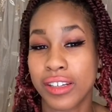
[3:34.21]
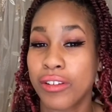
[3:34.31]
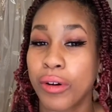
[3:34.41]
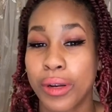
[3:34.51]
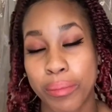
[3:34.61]
go
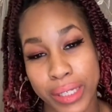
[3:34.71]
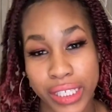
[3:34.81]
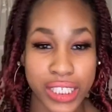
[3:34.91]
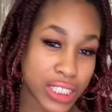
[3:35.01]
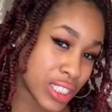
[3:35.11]
on the
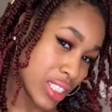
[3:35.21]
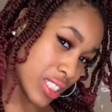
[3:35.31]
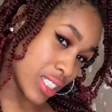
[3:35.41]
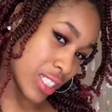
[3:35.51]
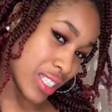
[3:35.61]
beach,
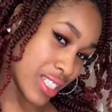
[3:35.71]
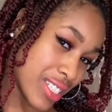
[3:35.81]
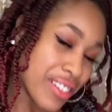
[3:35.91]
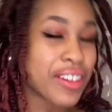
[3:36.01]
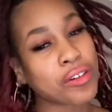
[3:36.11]

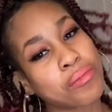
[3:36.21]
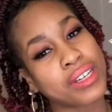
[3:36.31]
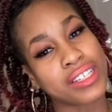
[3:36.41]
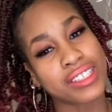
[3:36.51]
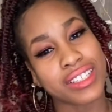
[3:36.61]
chilling on the
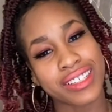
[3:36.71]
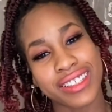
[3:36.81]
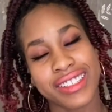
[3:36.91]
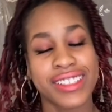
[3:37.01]
beach look.